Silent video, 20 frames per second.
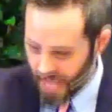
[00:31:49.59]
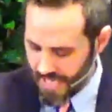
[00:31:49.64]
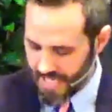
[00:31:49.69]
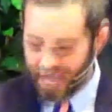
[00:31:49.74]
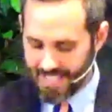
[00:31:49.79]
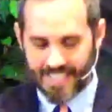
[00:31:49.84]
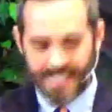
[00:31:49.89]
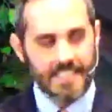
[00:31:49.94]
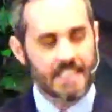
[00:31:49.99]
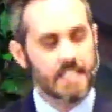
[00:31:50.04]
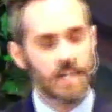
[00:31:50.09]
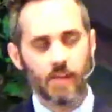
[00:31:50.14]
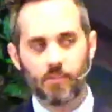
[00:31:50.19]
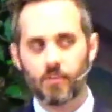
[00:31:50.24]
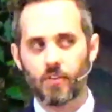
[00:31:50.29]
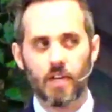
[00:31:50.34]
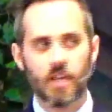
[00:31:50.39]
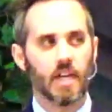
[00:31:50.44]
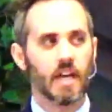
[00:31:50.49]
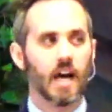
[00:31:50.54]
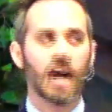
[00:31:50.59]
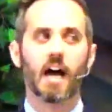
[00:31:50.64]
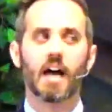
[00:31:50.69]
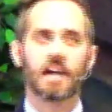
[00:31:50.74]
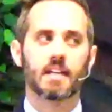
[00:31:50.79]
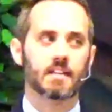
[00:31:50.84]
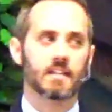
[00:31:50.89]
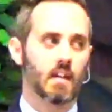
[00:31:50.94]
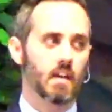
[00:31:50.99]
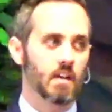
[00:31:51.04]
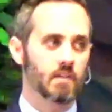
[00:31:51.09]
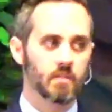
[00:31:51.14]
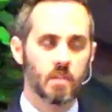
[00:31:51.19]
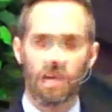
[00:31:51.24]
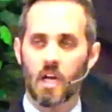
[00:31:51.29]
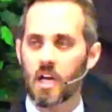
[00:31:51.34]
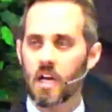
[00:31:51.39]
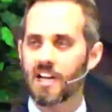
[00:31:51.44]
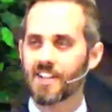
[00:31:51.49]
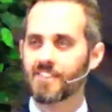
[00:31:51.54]
is a different kind of
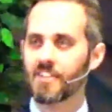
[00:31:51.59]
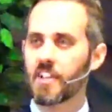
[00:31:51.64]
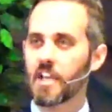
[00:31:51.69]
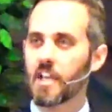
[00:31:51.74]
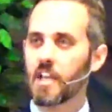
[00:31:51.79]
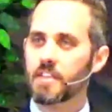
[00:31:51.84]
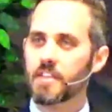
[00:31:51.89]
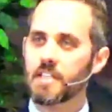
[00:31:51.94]
love